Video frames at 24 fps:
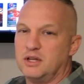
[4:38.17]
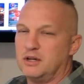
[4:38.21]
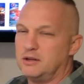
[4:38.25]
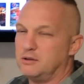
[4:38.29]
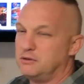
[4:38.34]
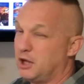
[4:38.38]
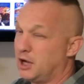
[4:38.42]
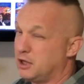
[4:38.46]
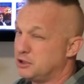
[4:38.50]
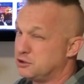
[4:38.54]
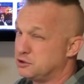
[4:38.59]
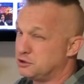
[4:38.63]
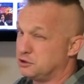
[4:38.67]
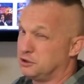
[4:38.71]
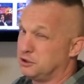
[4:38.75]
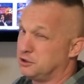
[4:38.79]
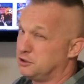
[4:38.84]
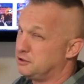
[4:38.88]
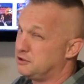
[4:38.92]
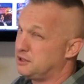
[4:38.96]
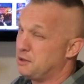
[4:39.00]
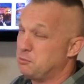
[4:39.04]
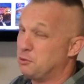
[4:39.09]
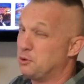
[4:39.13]
Not sure that the
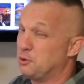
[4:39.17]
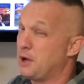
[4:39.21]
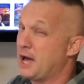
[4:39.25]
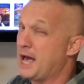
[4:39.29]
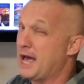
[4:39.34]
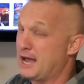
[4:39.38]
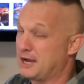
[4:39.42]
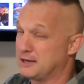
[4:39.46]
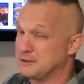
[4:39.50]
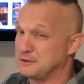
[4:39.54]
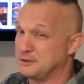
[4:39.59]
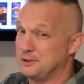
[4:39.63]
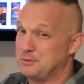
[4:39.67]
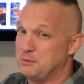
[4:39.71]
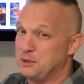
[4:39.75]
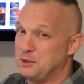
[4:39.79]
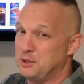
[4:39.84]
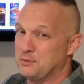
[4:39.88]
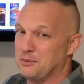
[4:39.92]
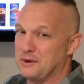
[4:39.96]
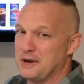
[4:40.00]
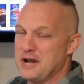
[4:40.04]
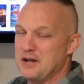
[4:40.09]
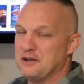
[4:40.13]
table will actually be
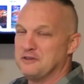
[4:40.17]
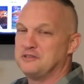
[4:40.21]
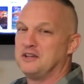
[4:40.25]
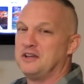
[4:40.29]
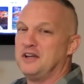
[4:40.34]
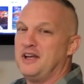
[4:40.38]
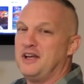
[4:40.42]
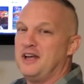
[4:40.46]
round